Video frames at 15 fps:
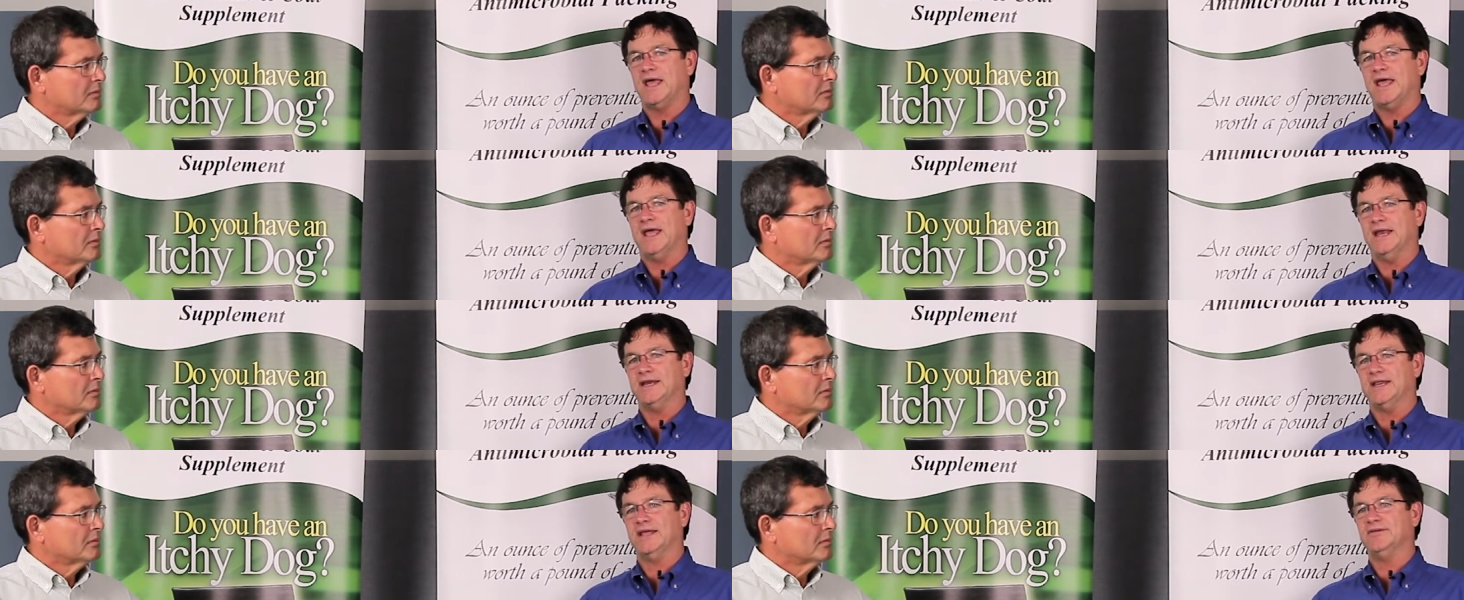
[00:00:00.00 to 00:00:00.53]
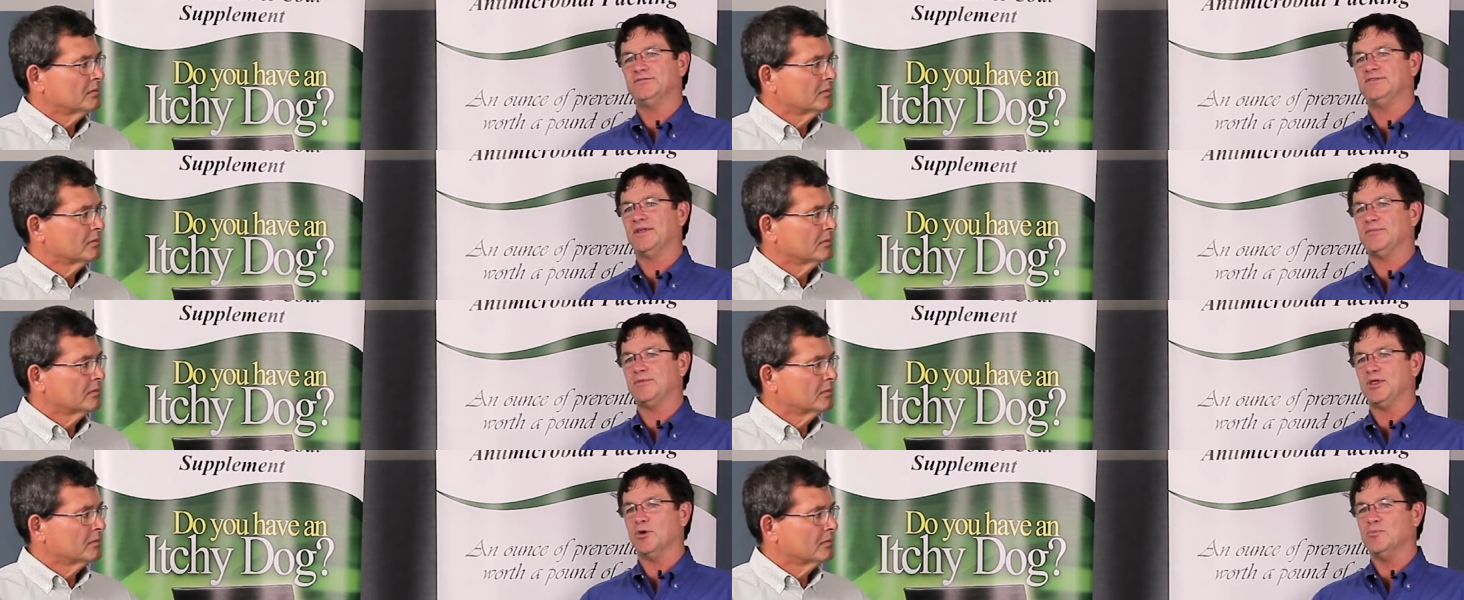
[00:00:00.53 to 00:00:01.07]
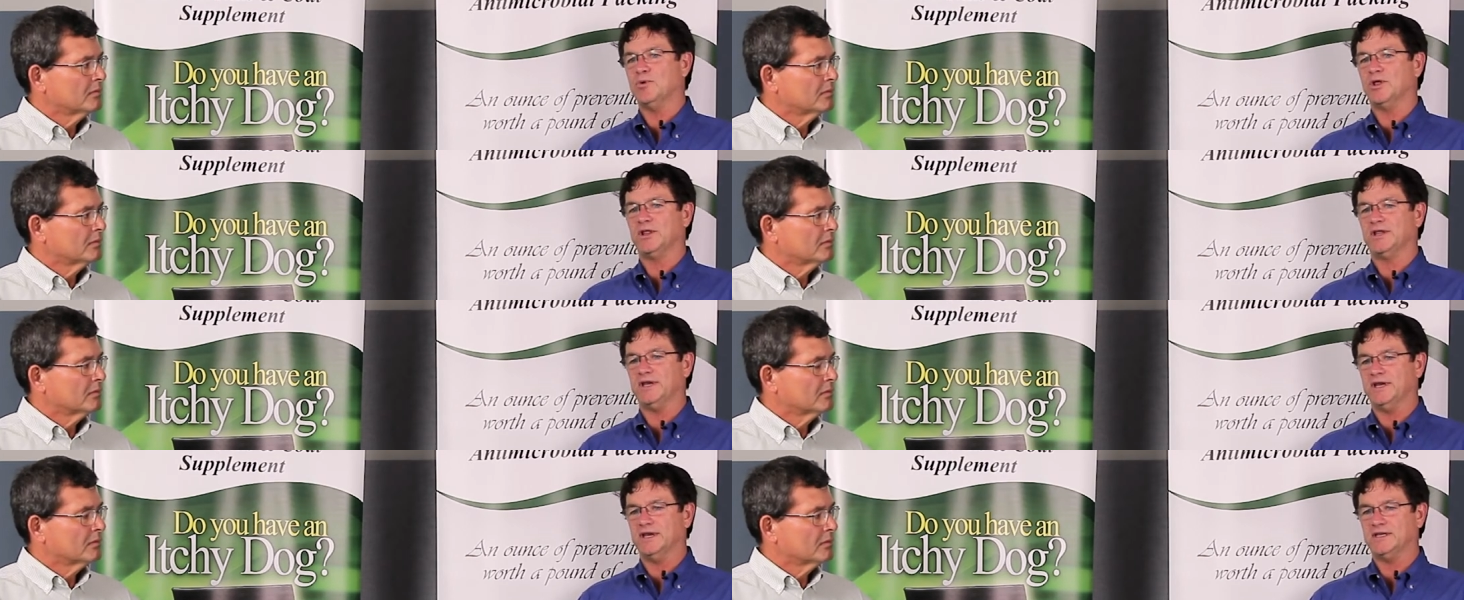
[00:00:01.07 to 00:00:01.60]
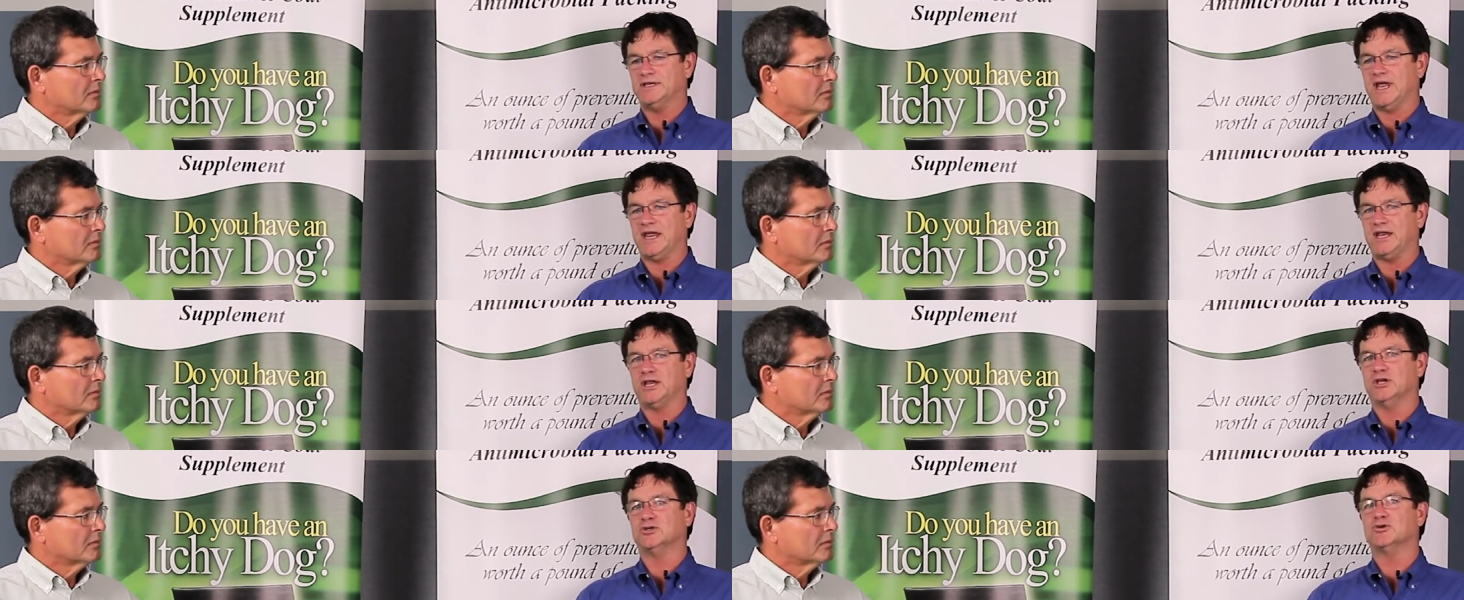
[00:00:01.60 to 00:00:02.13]
Speaker 1: it gives them the ability to take
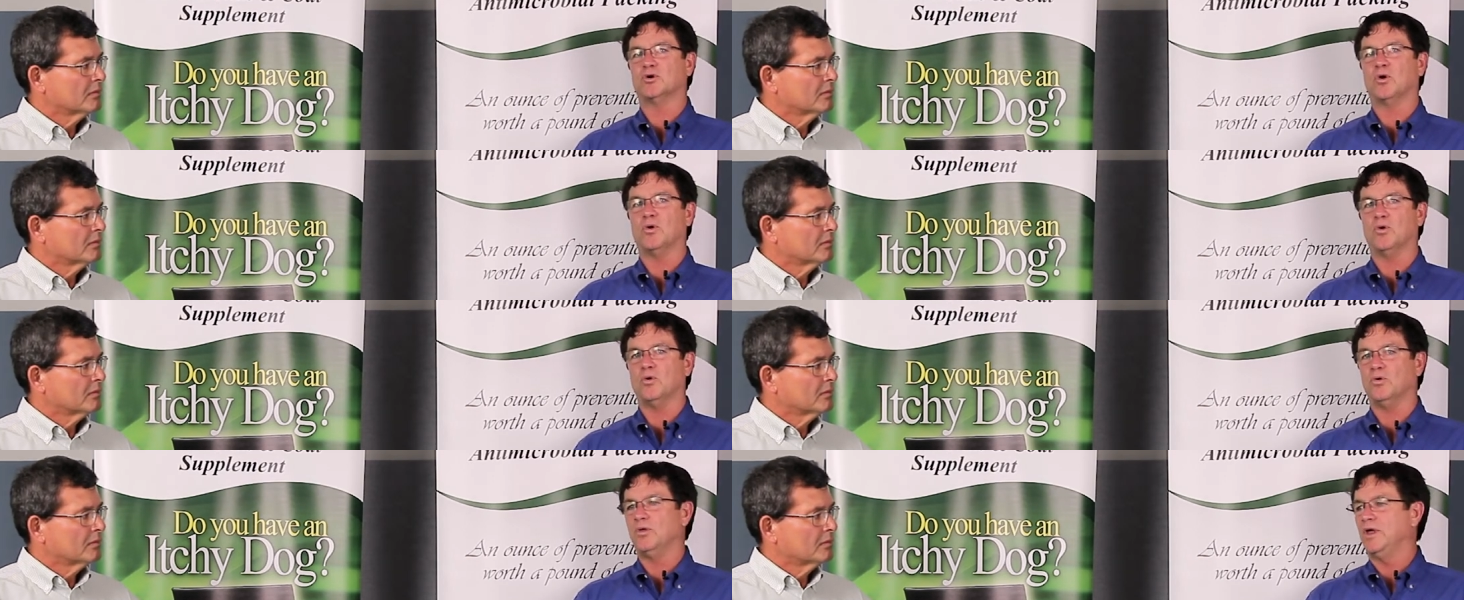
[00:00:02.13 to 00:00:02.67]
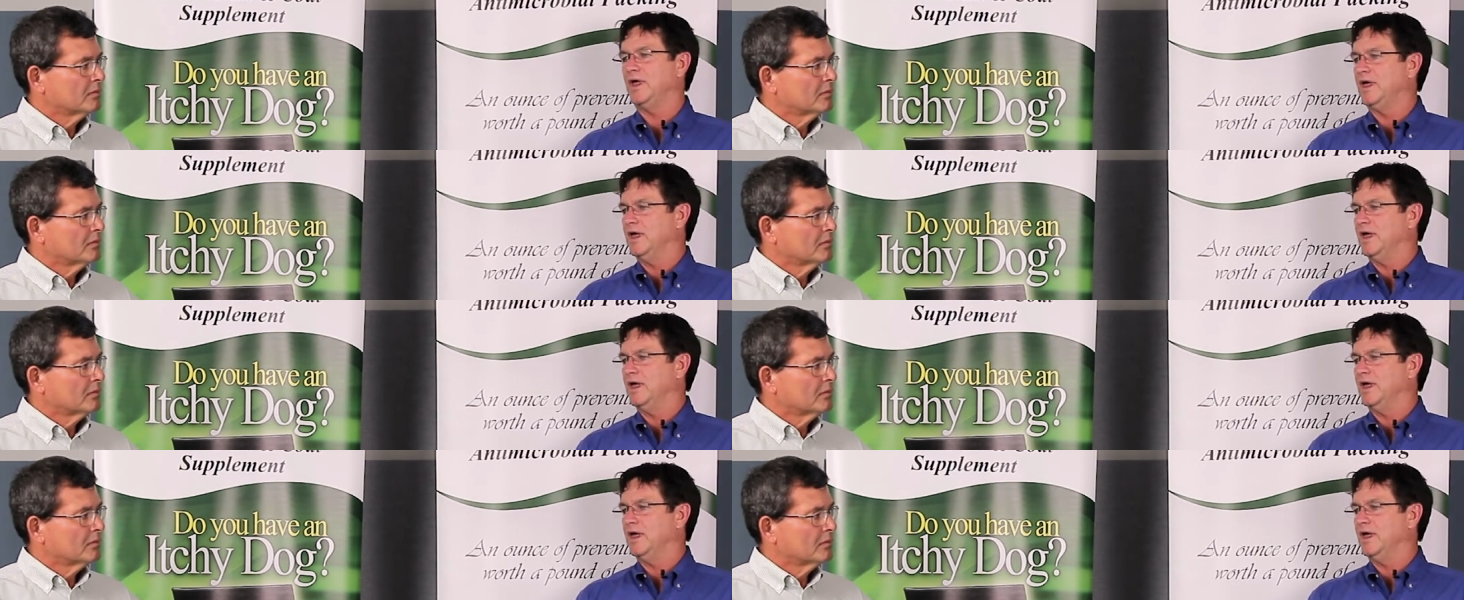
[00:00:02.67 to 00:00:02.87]
control